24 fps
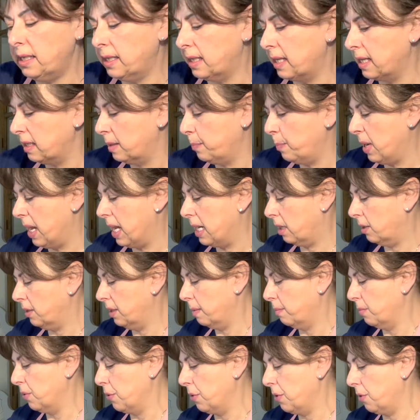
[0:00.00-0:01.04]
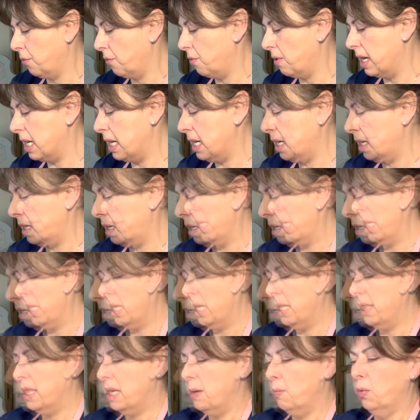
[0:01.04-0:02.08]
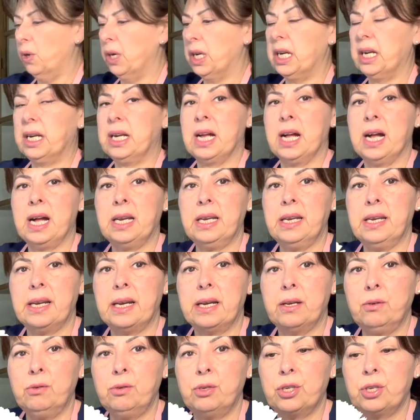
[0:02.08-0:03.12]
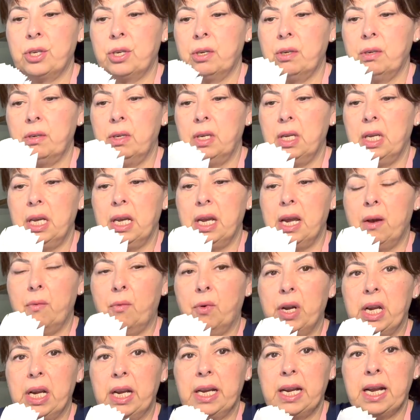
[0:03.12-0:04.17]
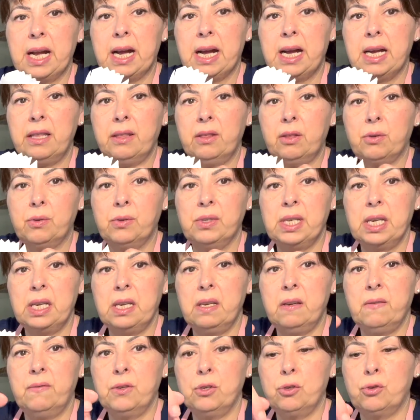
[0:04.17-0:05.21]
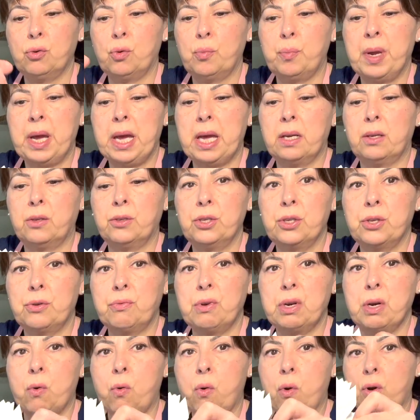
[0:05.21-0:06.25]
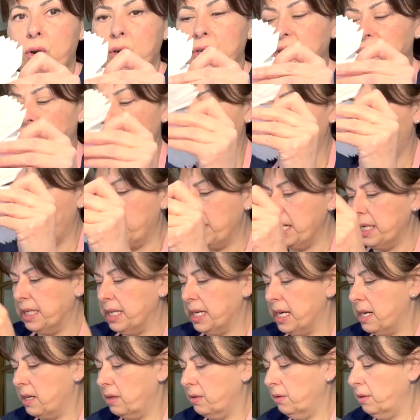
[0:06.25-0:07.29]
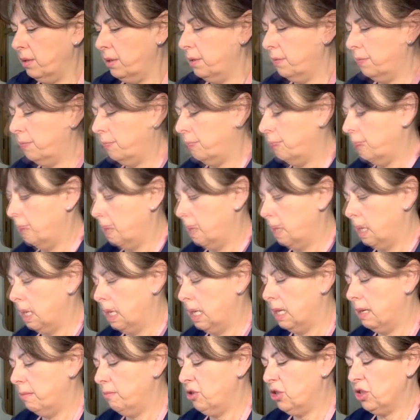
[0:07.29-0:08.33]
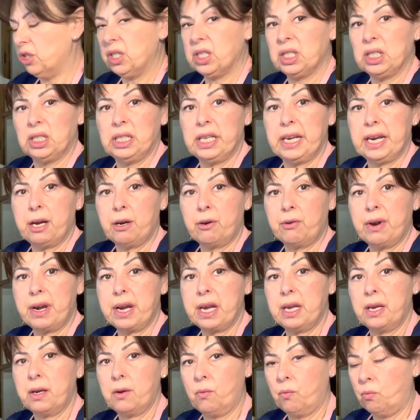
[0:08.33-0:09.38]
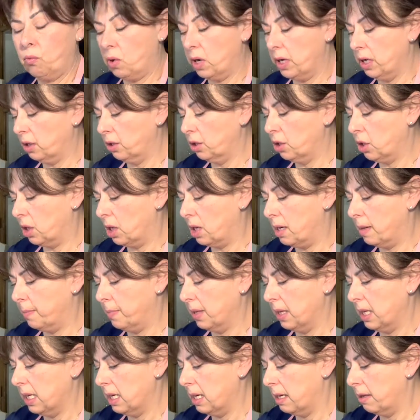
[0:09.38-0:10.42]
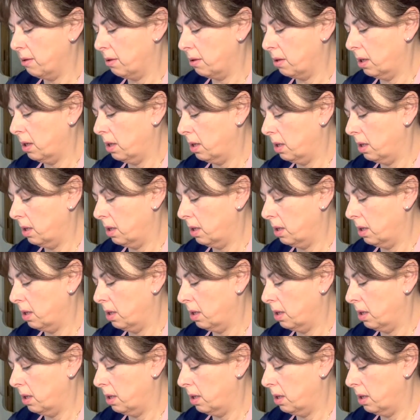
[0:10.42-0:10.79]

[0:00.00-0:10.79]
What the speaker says: That's petal number 3. Then we're going to cut it out, and we're going to cut those individual petals 3/4 of the way down. And I'm just layering one on top of the other.